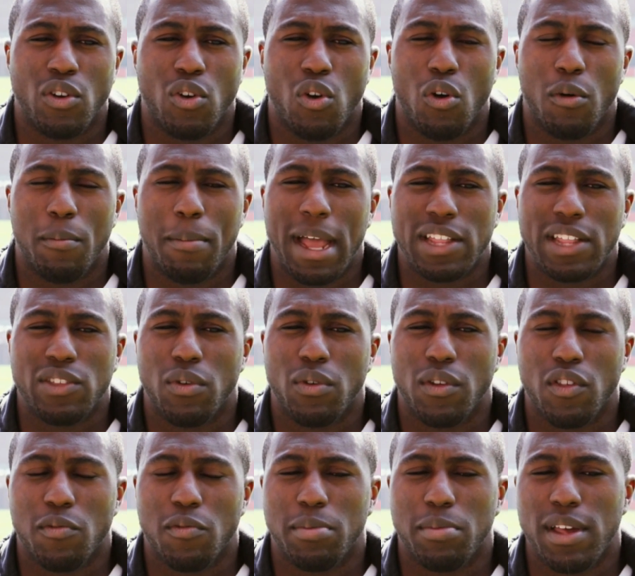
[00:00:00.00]
going back to one
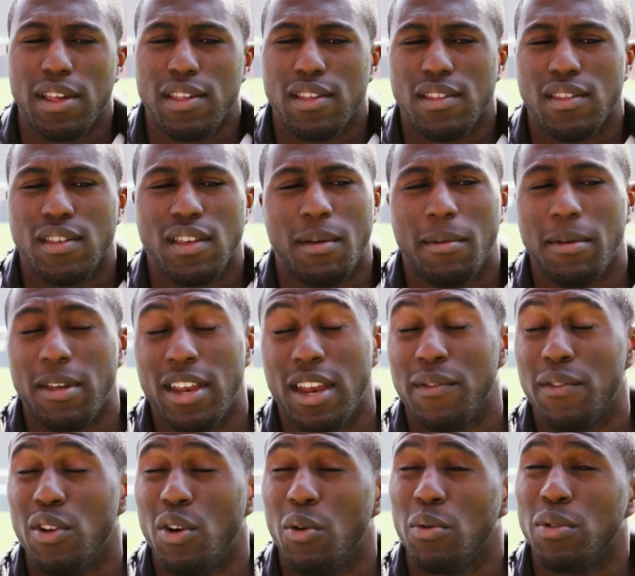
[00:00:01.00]
of those places, you
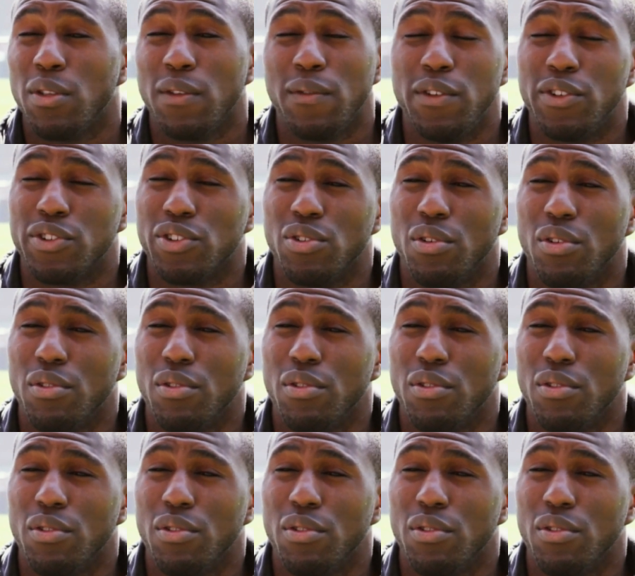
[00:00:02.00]
never know what the future